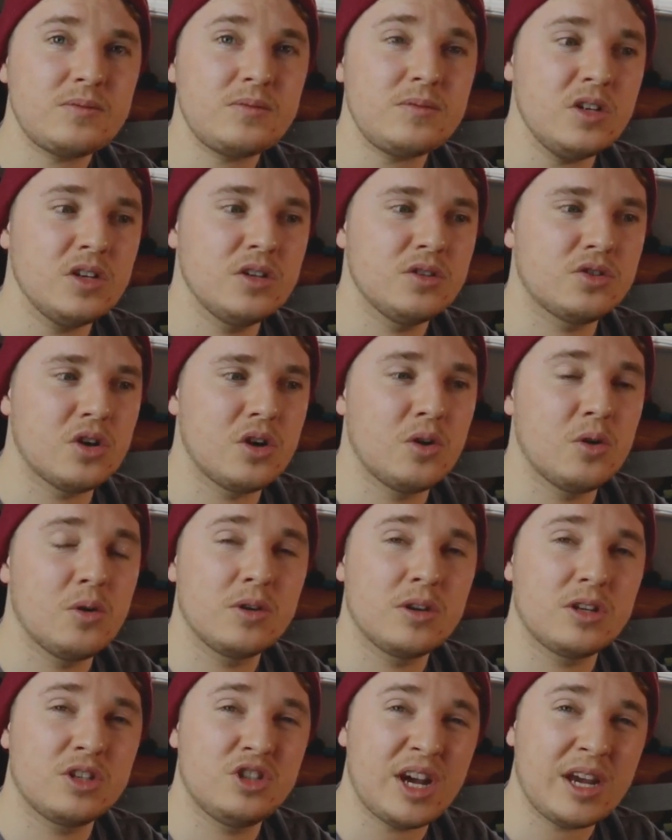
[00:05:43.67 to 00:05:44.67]
So
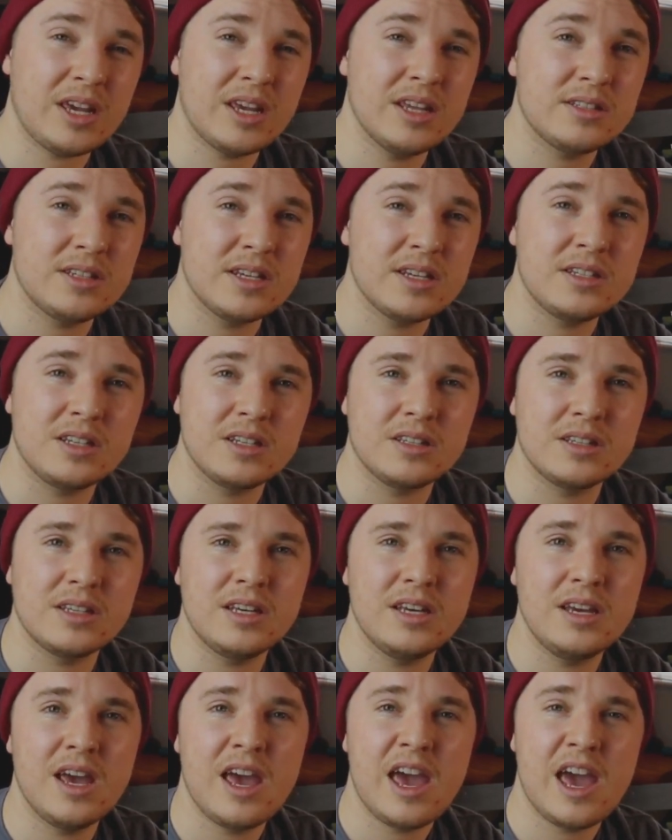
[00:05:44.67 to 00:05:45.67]
check
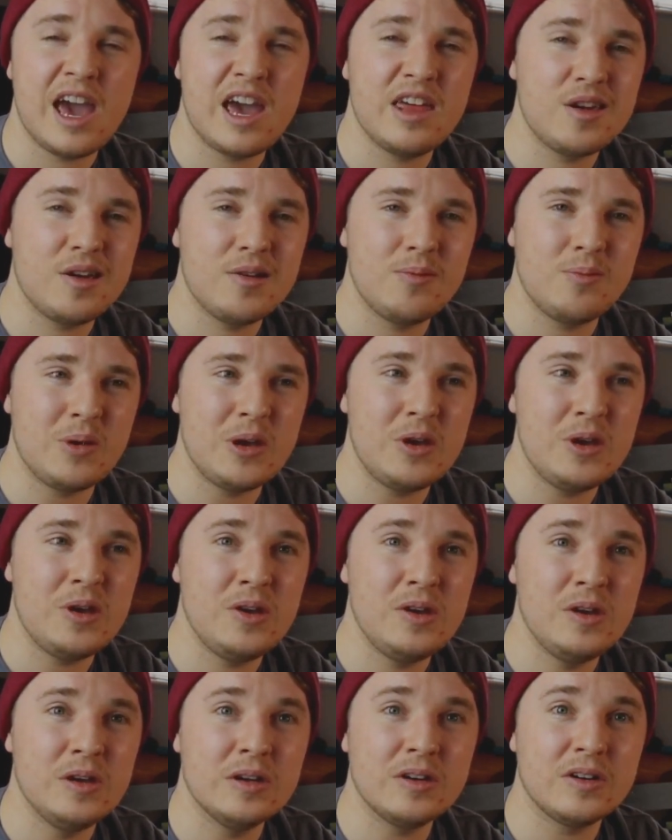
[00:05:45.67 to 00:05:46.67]
consistently, and then
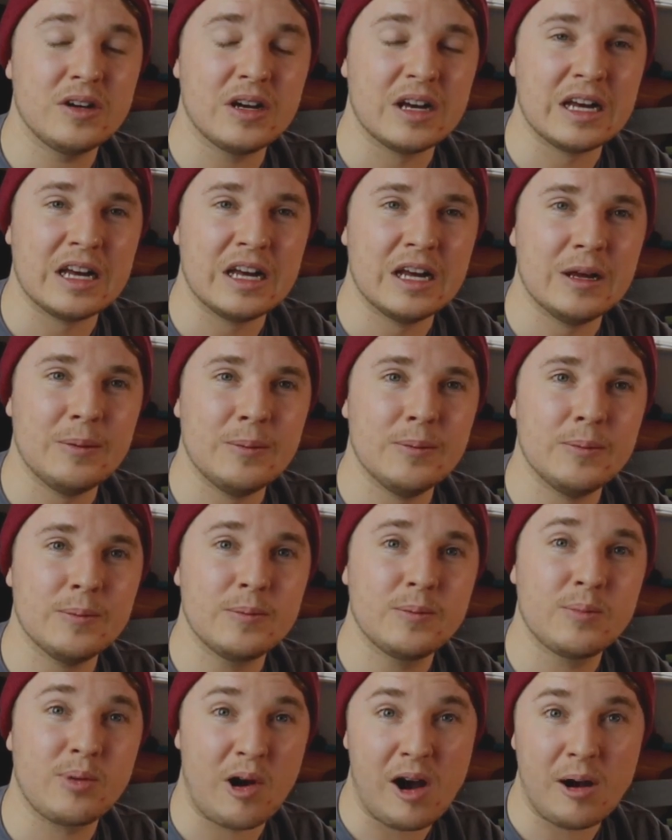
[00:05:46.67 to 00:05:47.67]
be
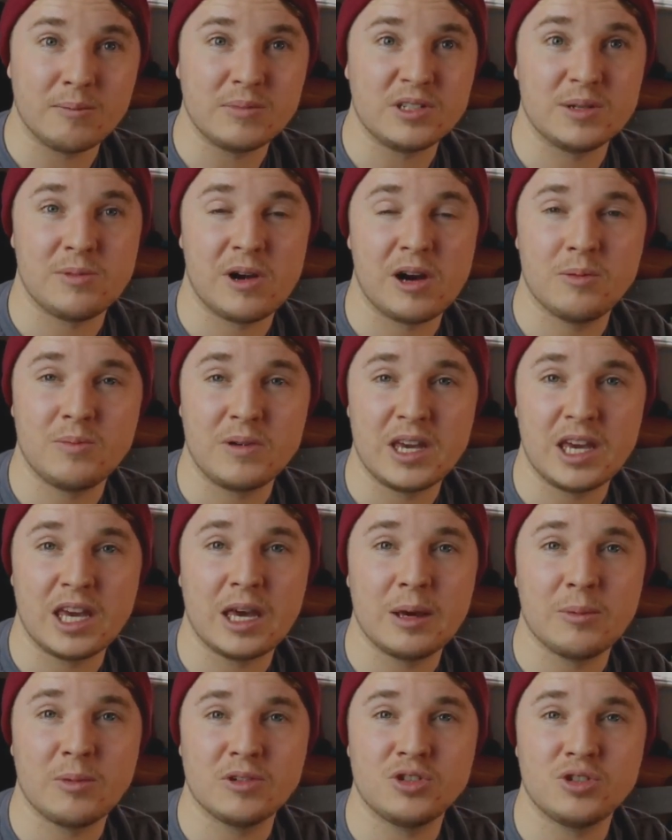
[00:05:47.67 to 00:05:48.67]
prompt about being
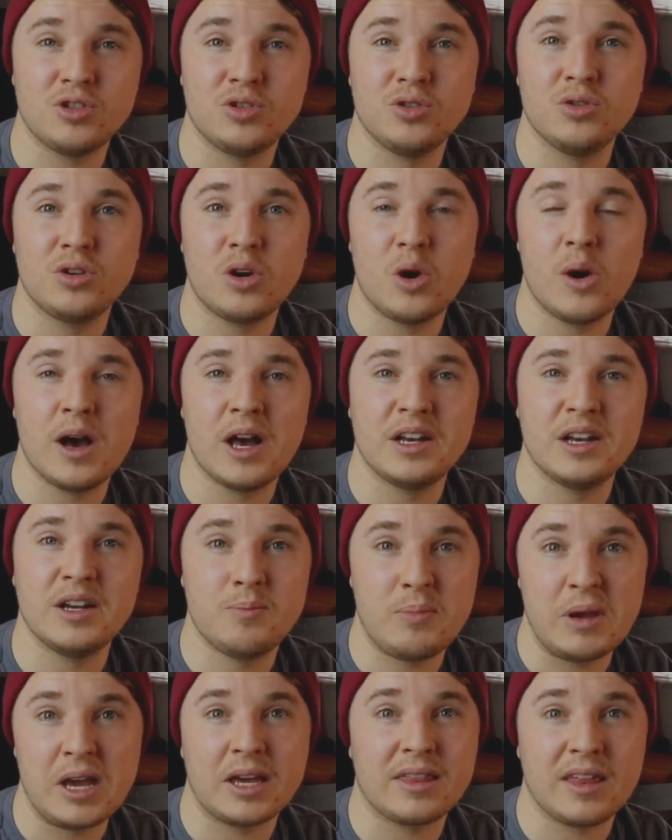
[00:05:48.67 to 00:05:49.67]
able to go ahead and
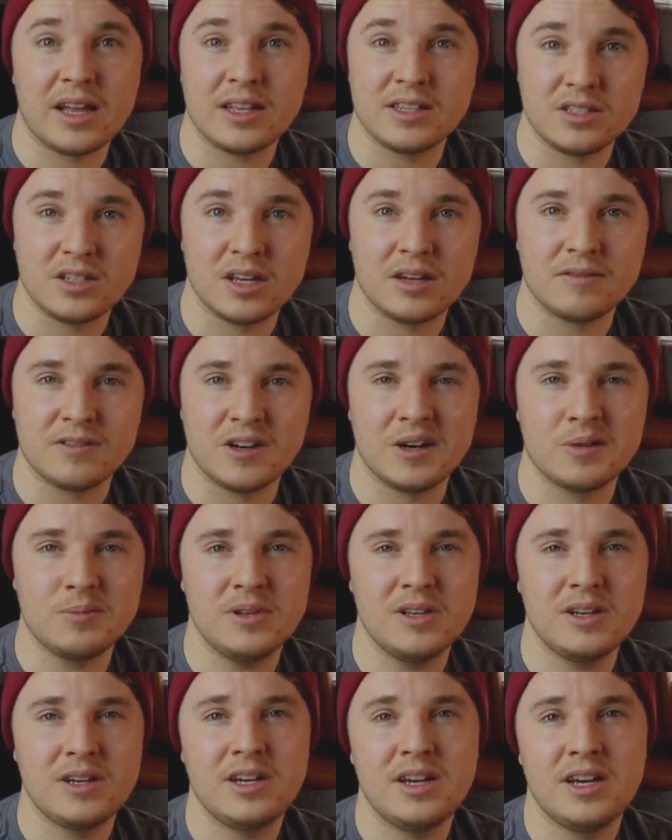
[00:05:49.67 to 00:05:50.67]
pick that stuff up.
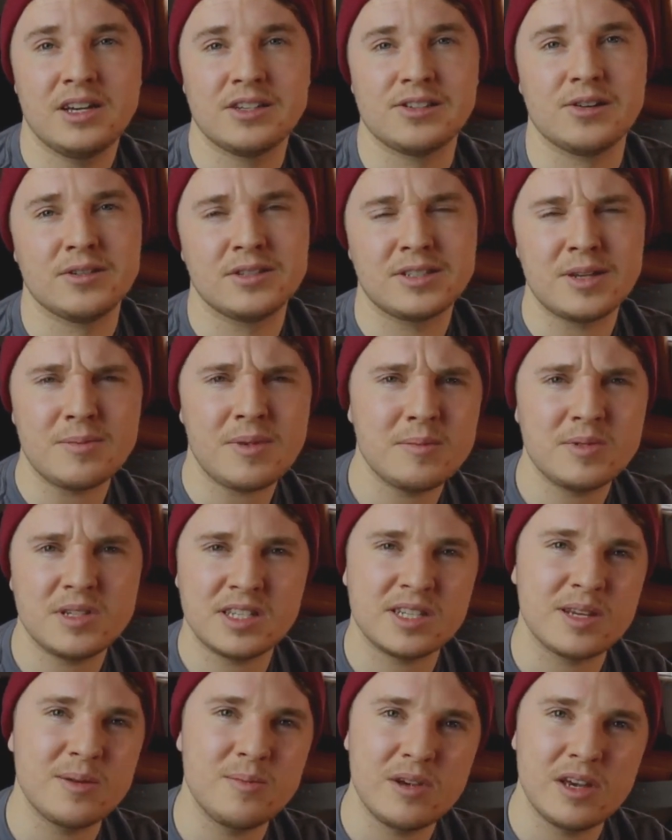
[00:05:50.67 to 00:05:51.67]
So sometimes
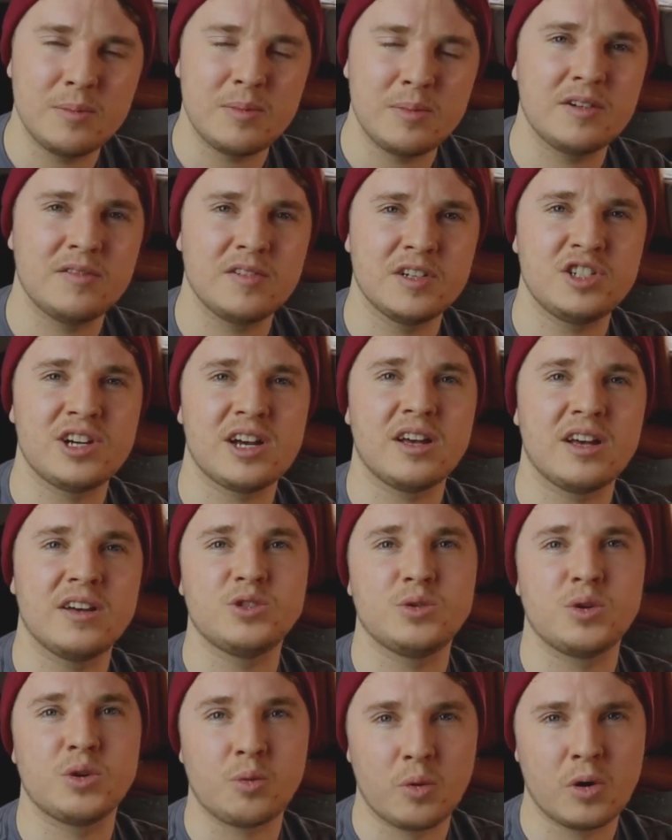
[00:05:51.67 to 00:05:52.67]
this can be a bit of a
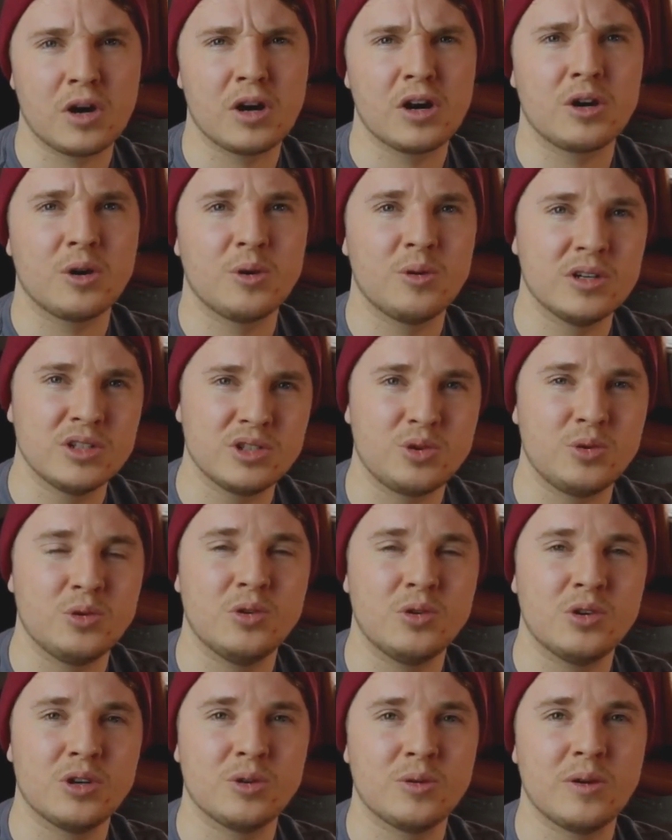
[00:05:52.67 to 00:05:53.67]
challenge with work or with
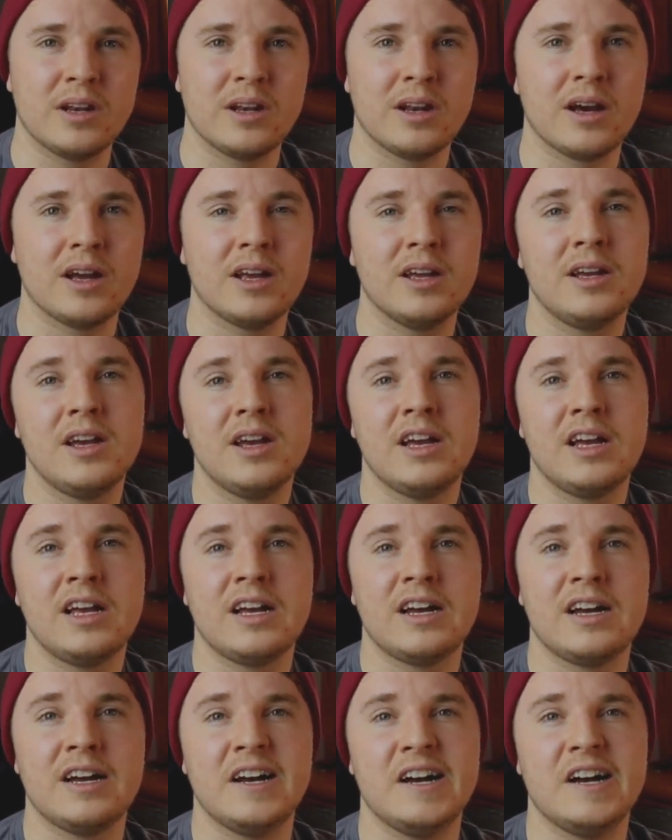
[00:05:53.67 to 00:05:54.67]
school or whatnot.
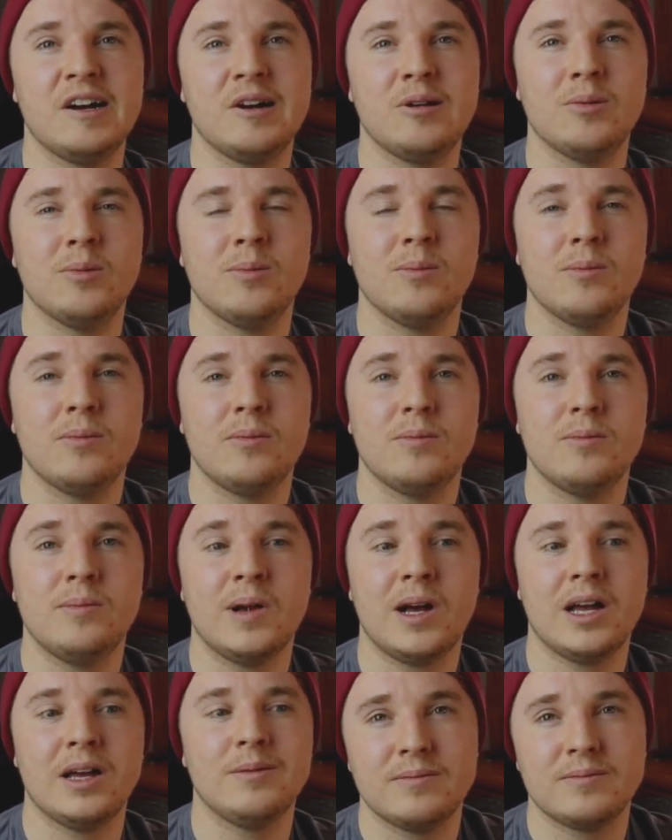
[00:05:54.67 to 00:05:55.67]

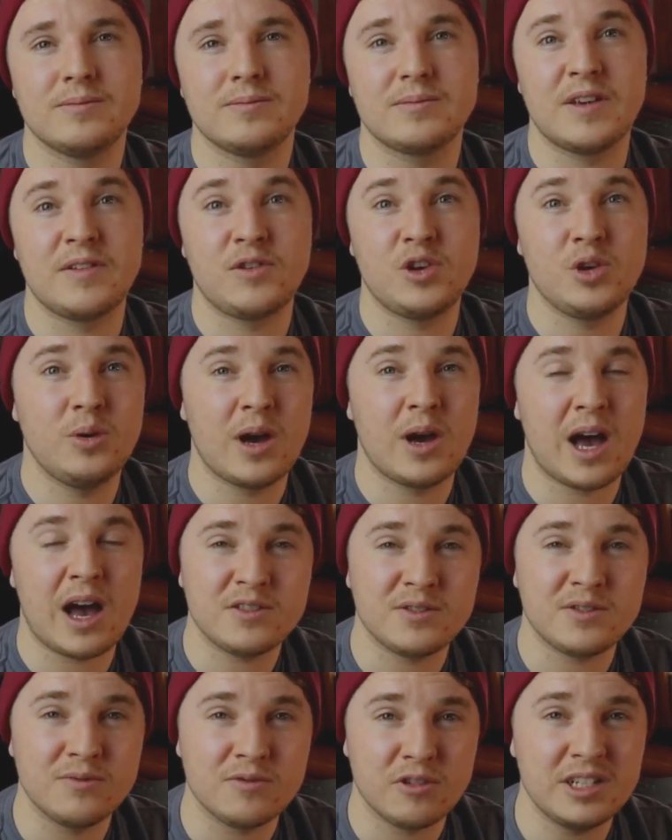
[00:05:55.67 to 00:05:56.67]
But if you have
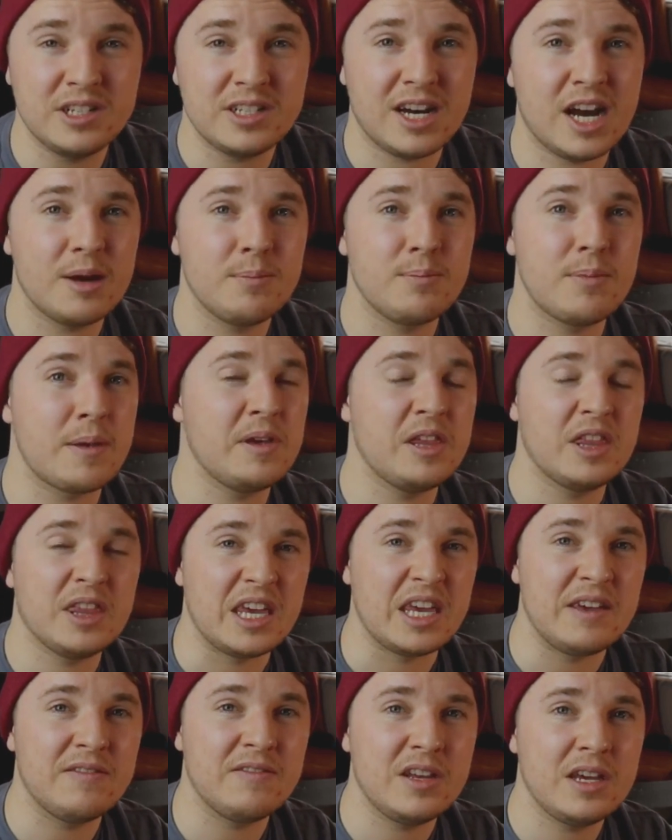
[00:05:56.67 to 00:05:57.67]
some free time, maybe in the
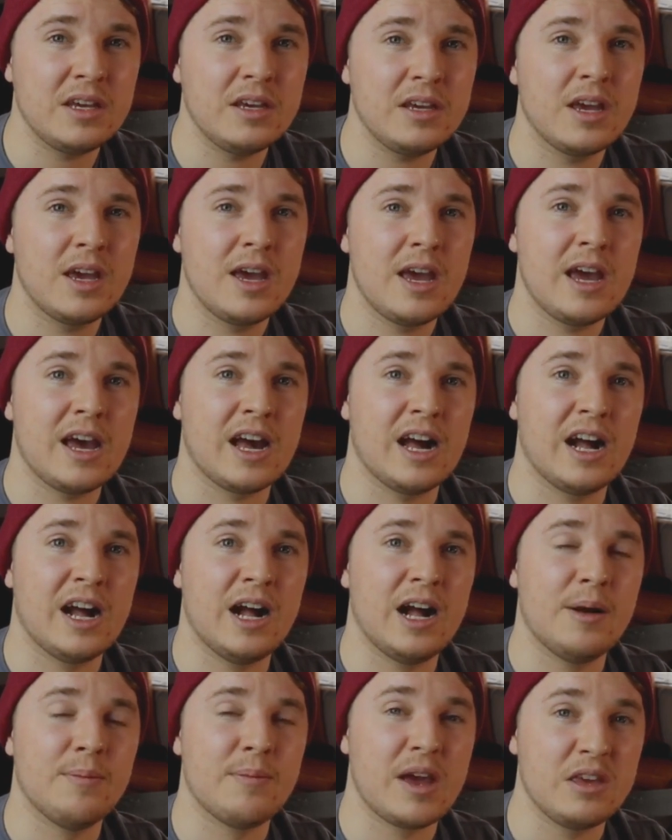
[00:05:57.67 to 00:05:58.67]
evening,
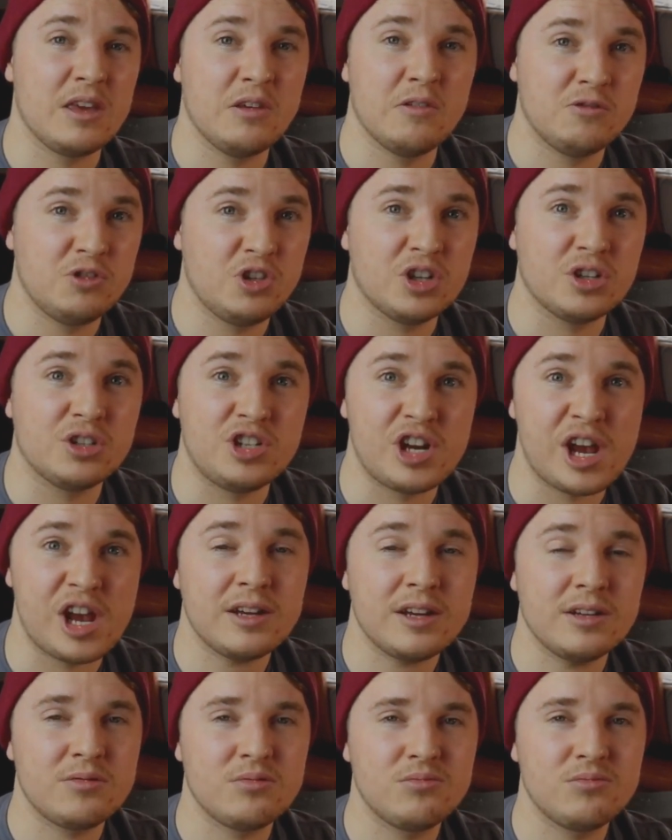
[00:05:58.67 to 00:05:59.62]
and you've just checked,